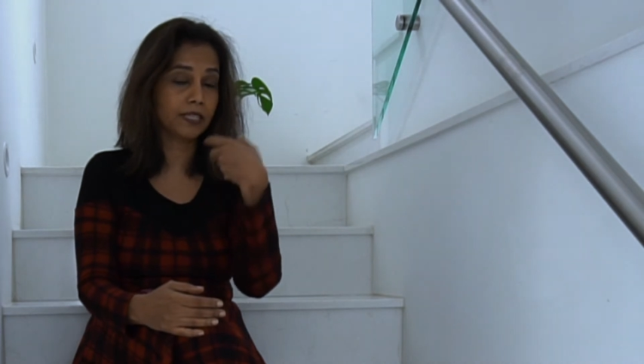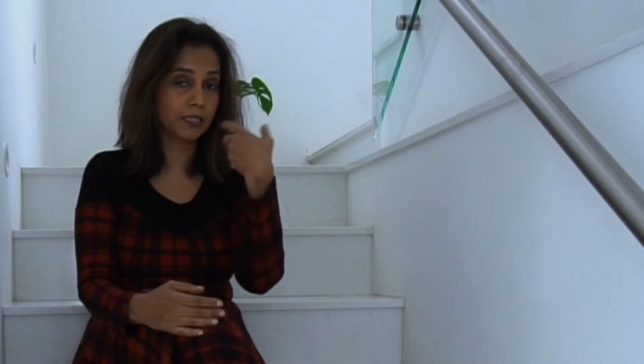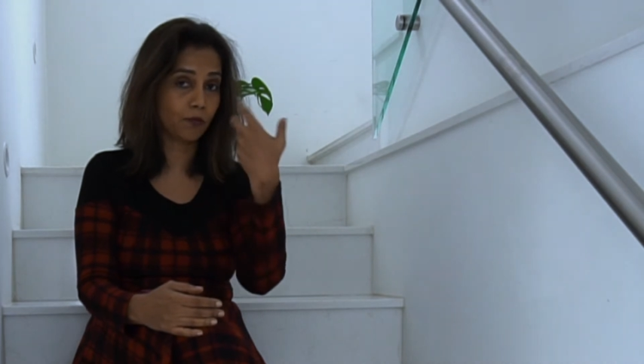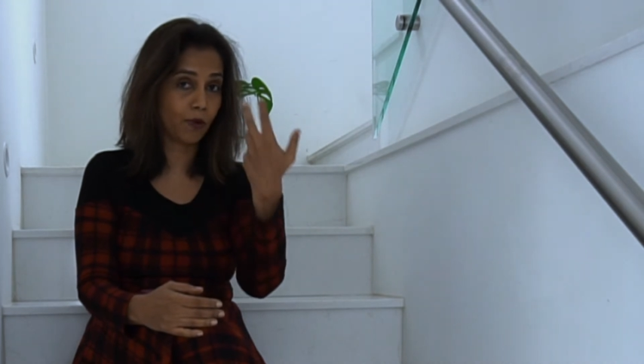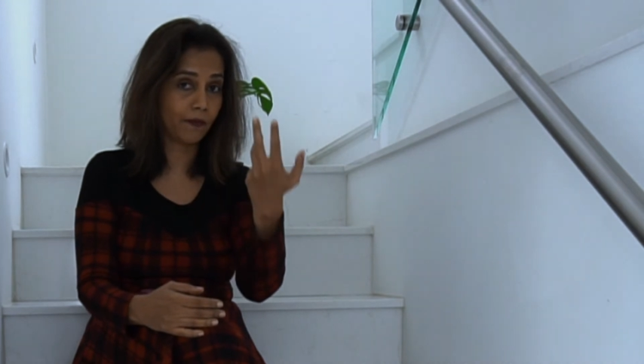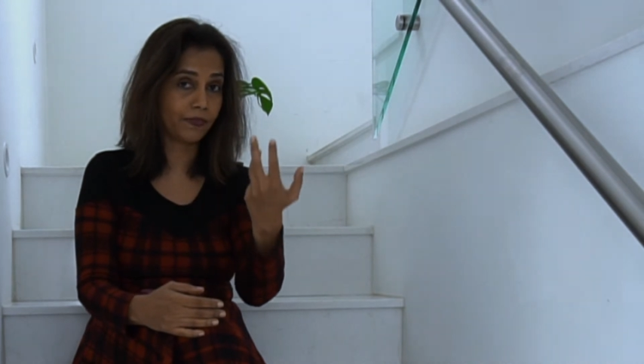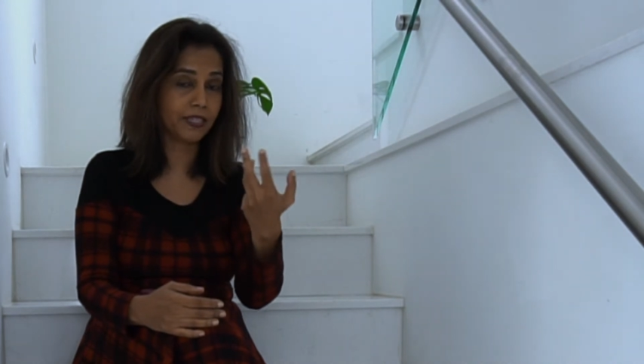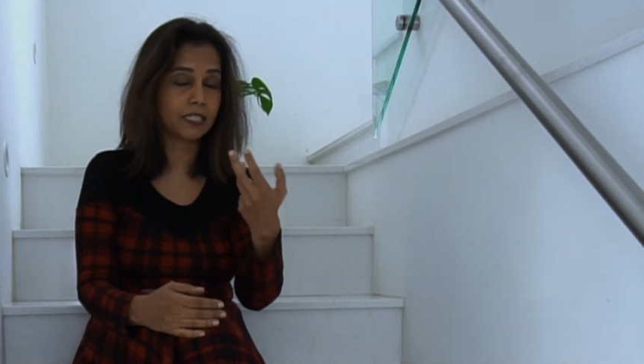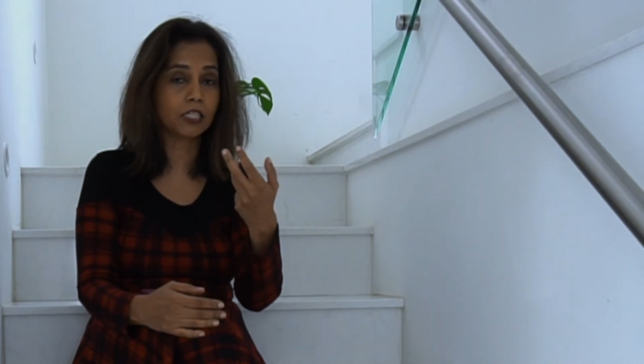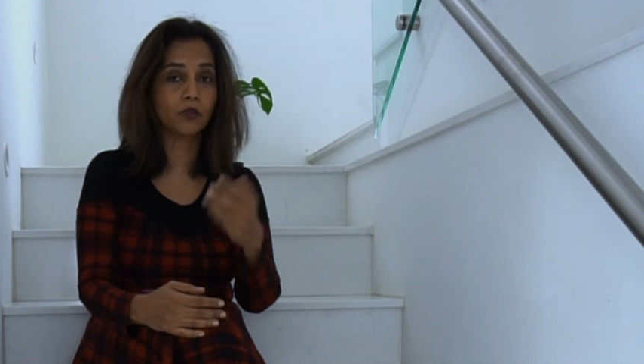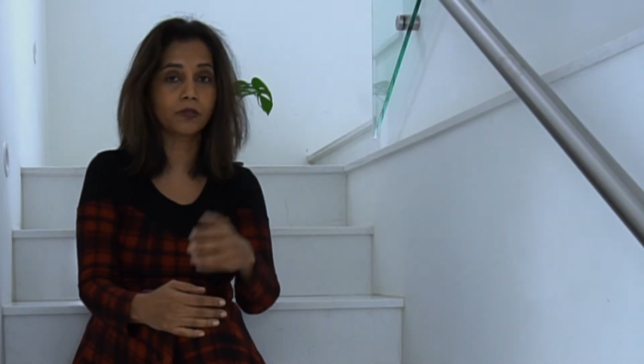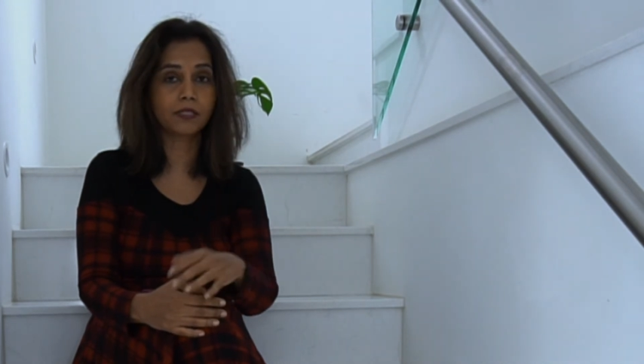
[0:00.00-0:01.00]
is the one
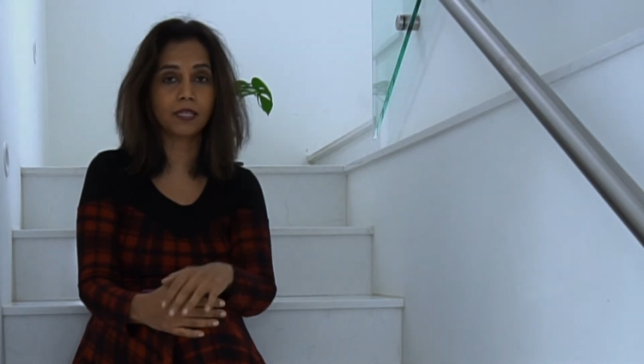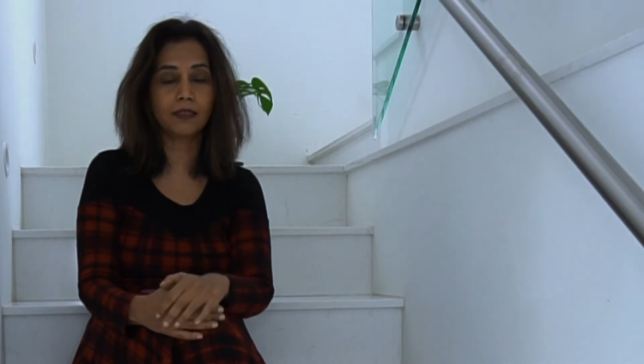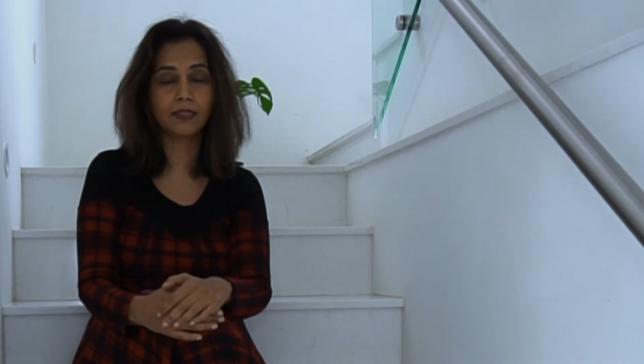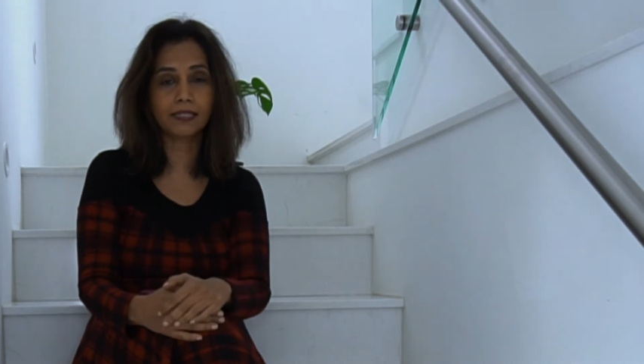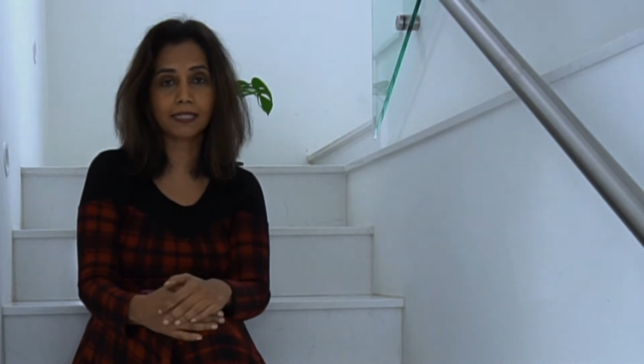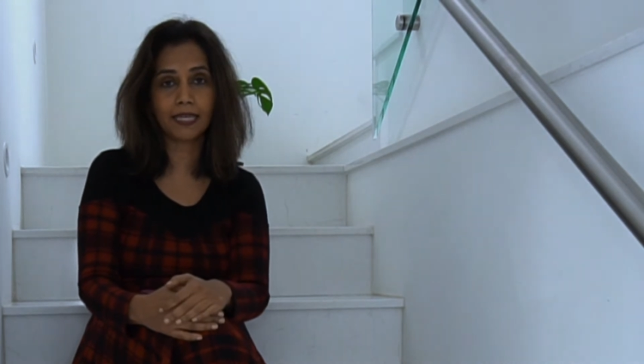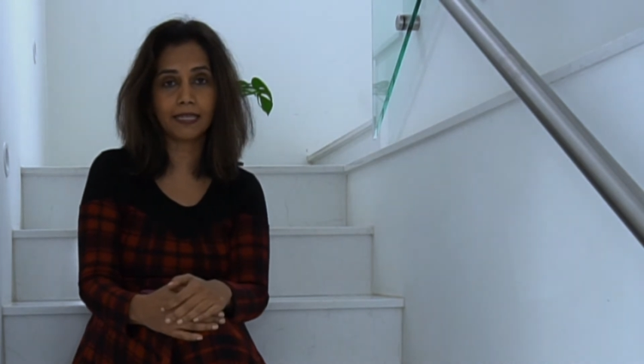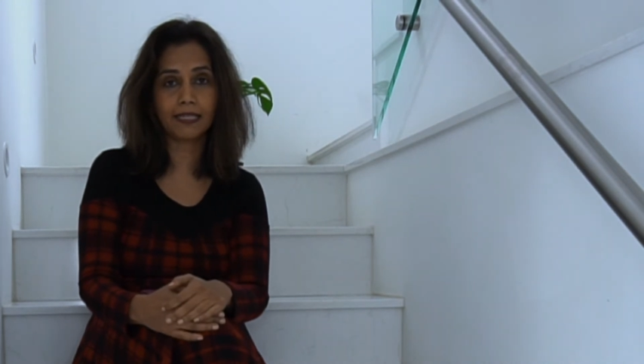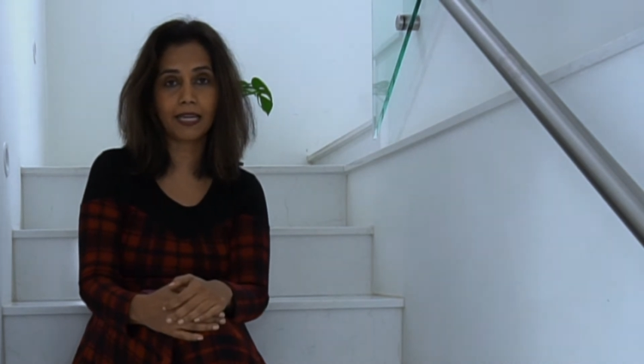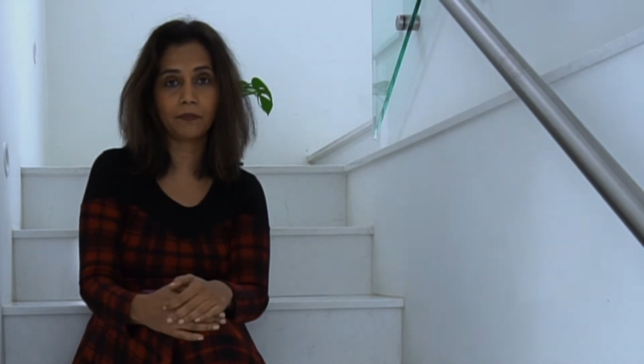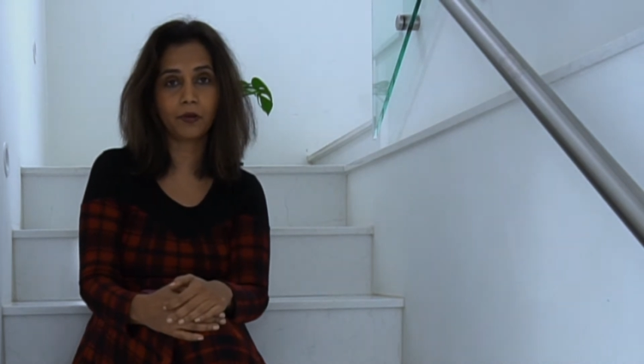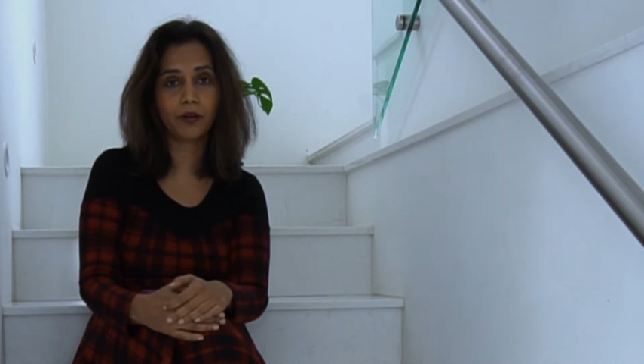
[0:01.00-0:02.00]
that's used in the
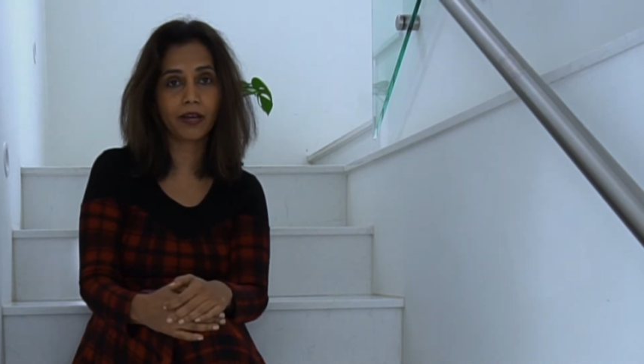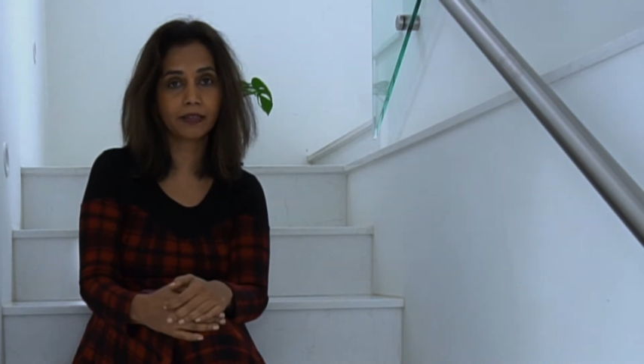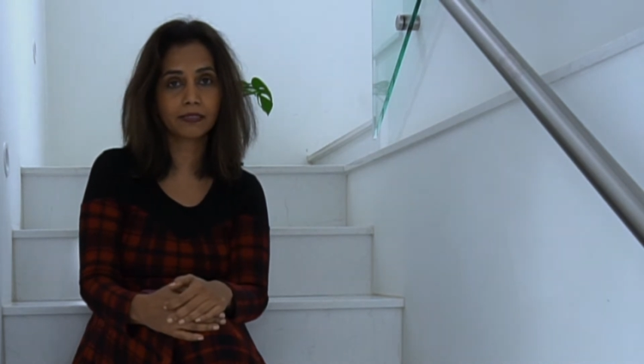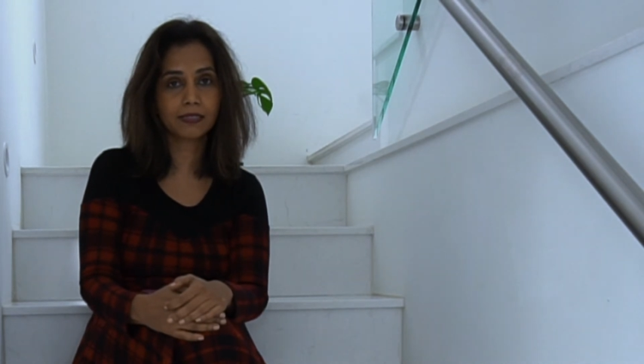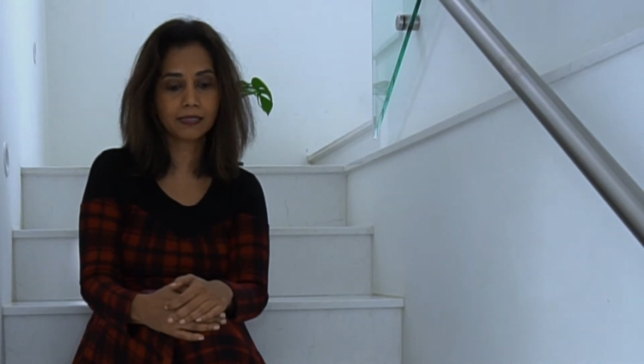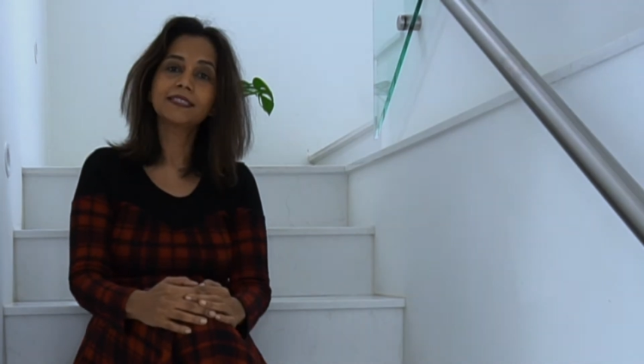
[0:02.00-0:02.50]
skincare products.